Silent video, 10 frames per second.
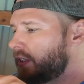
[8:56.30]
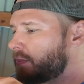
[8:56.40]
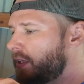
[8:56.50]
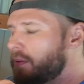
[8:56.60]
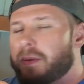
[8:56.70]
leads
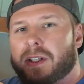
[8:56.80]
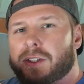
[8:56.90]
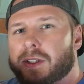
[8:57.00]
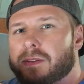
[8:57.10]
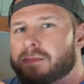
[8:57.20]
me to
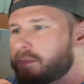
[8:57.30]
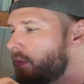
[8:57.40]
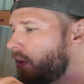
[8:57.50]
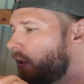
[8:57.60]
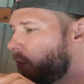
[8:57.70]
mention,
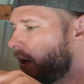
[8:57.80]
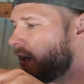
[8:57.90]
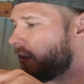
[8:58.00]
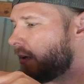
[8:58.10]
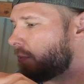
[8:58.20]

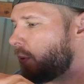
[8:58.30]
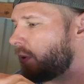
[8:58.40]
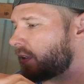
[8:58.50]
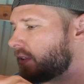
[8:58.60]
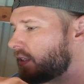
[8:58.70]
while I'm
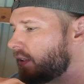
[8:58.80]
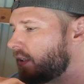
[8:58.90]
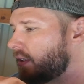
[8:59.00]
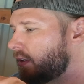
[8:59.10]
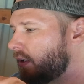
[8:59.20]
pouring this in
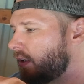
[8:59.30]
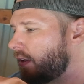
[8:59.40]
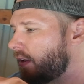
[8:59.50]
there,